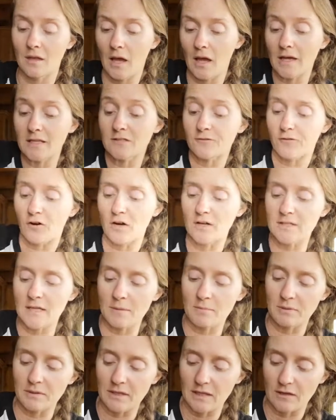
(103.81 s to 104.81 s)
As far as I
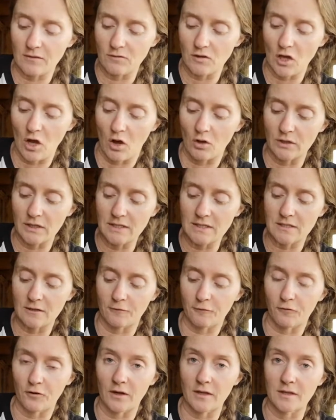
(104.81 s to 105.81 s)
believe, the only
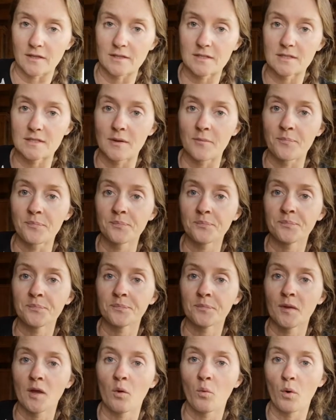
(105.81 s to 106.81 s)
difference
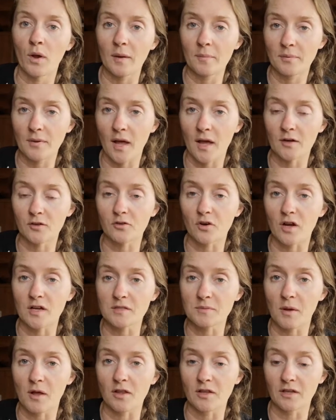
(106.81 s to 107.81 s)
when a plant
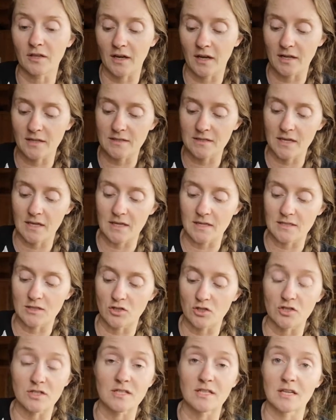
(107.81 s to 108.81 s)
cross-pollinates is
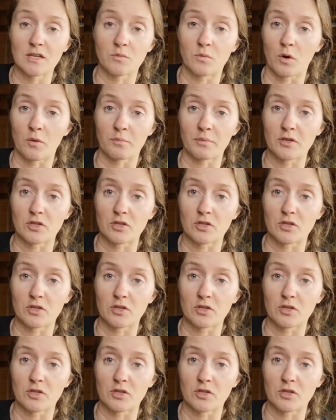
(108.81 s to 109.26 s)
your seed won't